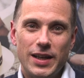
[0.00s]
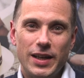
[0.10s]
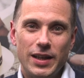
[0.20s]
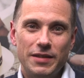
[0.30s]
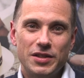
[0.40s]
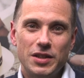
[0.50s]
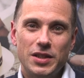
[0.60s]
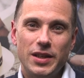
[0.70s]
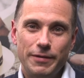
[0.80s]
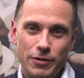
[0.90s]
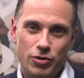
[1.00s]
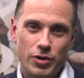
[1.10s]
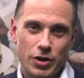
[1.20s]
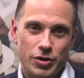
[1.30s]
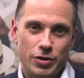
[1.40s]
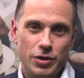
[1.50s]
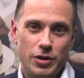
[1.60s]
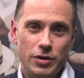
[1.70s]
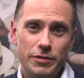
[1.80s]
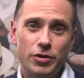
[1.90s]
that it gives us an infrastructure to
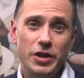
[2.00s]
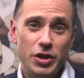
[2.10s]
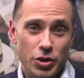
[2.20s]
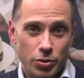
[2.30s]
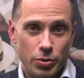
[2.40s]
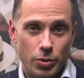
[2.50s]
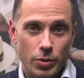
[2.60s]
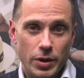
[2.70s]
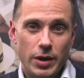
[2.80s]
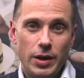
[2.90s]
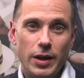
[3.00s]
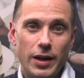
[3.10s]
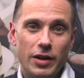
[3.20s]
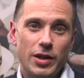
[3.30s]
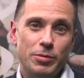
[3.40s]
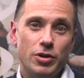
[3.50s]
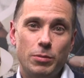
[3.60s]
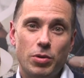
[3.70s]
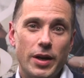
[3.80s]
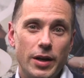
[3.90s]
deliver you an exceptional
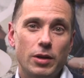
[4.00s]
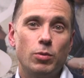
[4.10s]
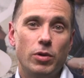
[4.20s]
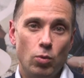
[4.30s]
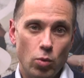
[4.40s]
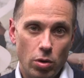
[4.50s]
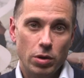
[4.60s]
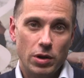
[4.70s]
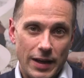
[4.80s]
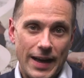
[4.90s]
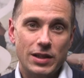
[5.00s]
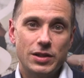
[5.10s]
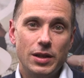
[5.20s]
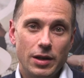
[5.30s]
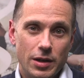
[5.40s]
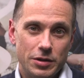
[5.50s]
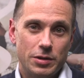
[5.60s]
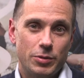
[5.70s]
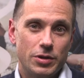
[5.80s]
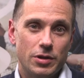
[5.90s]
product with world-class
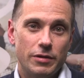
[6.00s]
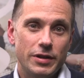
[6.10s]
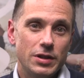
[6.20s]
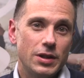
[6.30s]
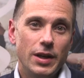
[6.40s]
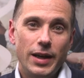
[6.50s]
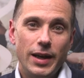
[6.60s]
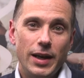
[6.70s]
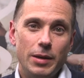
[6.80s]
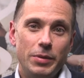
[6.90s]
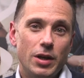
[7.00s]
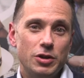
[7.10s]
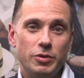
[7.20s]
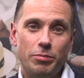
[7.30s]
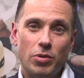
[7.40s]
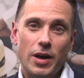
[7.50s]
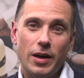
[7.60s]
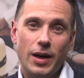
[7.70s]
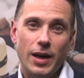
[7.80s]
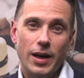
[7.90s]
customer service. And because we've
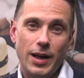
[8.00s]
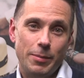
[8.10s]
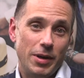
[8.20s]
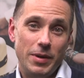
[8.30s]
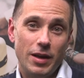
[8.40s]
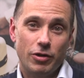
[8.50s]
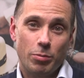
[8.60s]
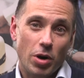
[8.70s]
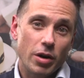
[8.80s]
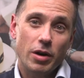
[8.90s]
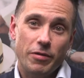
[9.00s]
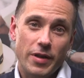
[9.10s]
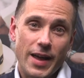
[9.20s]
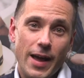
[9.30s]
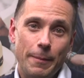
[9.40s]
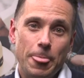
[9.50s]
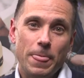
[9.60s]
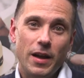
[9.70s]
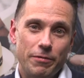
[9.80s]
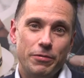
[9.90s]
brought on M.A.B. as our partner for that,
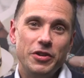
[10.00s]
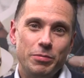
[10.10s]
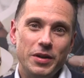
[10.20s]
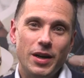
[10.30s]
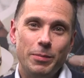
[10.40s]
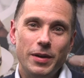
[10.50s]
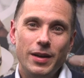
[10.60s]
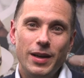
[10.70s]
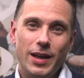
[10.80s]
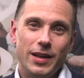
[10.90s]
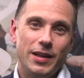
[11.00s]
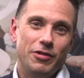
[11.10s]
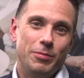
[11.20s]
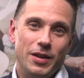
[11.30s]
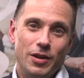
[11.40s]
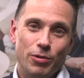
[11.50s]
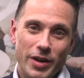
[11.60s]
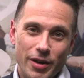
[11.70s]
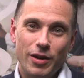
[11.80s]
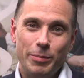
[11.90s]
it frees me up and gives me a
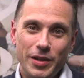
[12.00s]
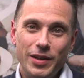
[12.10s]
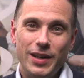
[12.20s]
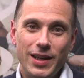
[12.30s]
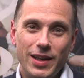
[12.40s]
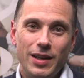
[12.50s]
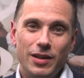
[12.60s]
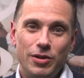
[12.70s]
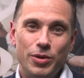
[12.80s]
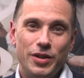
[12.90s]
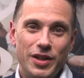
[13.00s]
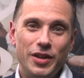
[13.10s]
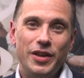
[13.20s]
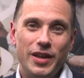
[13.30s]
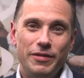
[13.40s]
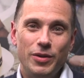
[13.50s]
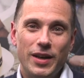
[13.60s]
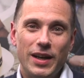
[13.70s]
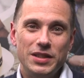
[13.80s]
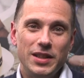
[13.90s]
greater ability to continue to give you
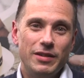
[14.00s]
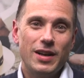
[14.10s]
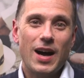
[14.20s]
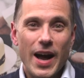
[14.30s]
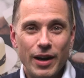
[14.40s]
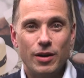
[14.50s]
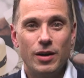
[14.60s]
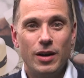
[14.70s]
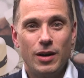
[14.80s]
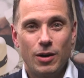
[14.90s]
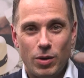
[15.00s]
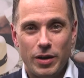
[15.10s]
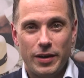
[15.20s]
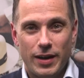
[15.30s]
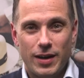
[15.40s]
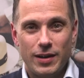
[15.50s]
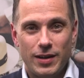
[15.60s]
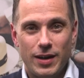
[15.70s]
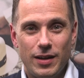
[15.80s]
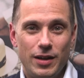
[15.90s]
guys even higher quality
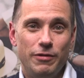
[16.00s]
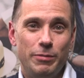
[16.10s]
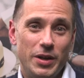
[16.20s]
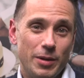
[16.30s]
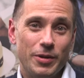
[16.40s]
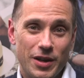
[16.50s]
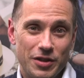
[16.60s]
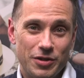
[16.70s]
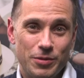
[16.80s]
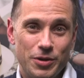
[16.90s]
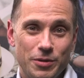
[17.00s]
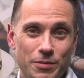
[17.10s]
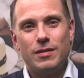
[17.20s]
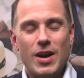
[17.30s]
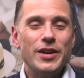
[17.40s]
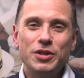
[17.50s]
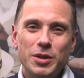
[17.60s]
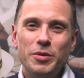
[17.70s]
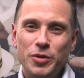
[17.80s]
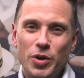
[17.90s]
content than you've become accustomed to. I know
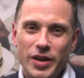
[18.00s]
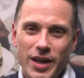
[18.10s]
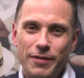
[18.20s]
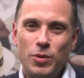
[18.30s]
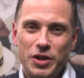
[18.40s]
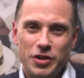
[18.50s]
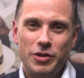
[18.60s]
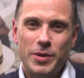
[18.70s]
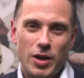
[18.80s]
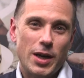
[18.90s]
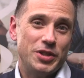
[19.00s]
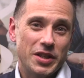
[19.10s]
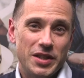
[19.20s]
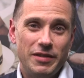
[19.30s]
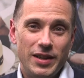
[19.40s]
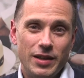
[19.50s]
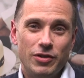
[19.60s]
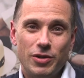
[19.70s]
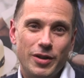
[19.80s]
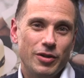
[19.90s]
some of you are going to have questions about objectivity and
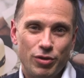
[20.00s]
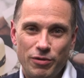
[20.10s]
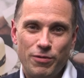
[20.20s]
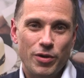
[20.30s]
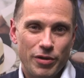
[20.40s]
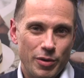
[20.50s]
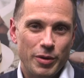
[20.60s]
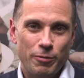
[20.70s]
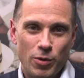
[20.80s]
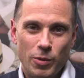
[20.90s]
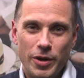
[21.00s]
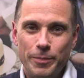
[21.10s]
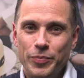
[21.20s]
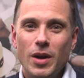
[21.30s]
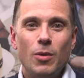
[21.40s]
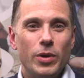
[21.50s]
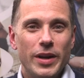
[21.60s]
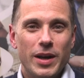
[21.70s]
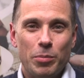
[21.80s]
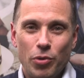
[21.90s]
so on and so forth going forward. What
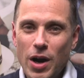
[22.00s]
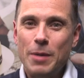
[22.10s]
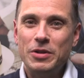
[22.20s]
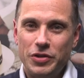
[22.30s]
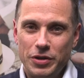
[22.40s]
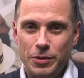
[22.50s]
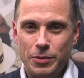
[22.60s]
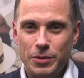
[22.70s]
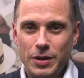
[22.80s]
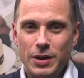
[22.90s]
I can promise you